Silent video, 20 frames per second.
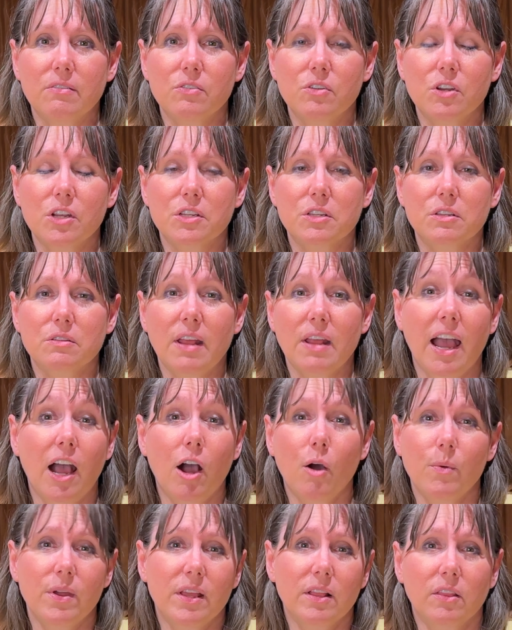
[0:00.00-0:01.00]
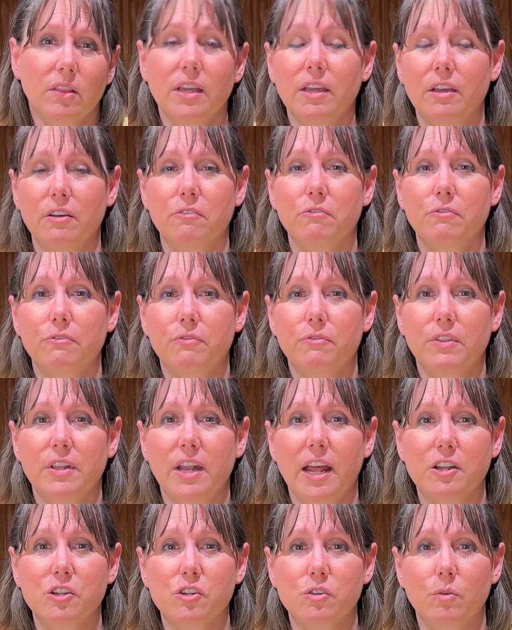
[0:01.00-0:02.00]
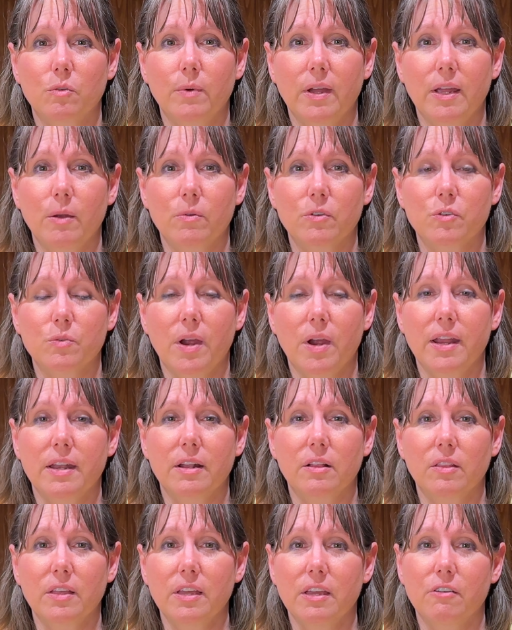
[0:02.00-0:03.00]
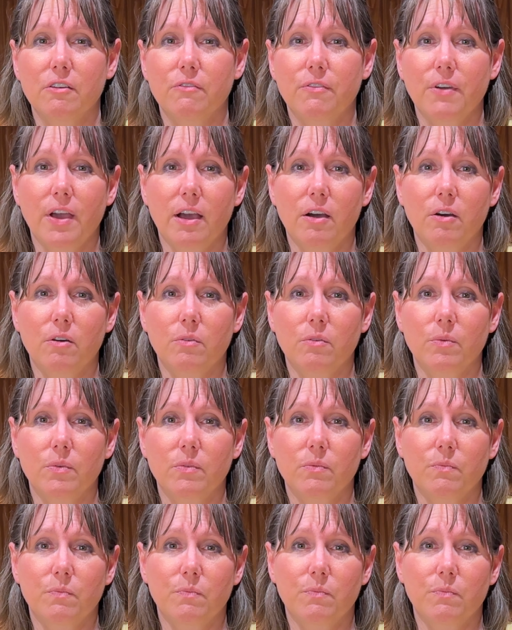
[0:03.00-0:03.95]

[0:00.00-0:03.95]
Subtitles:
just how we live, the natural way we're trying to live, how,